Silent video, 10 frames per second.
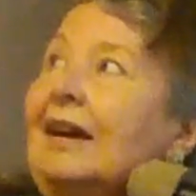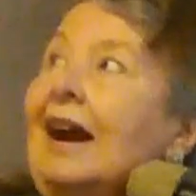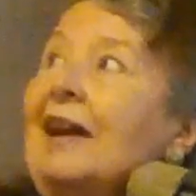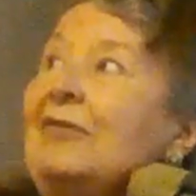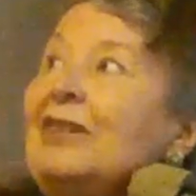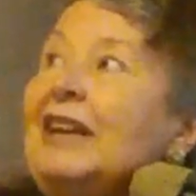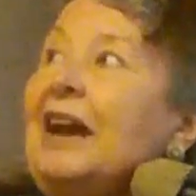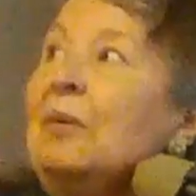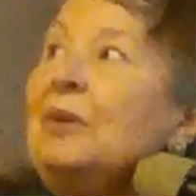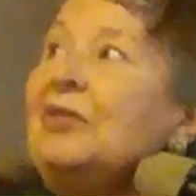I
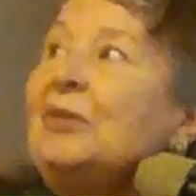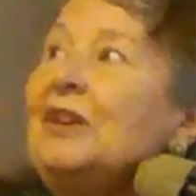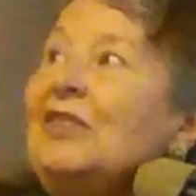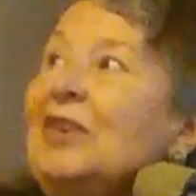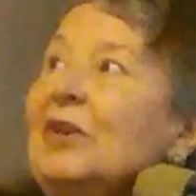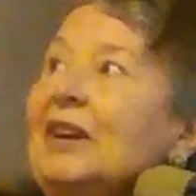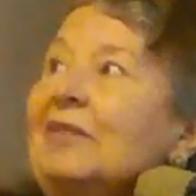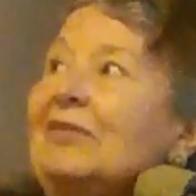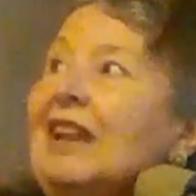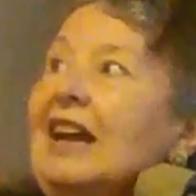forget which one's the
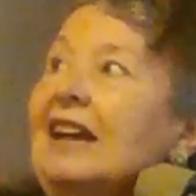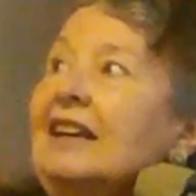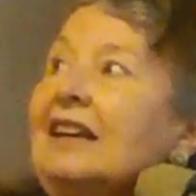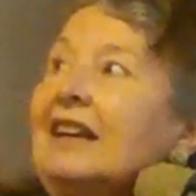Oregon flag.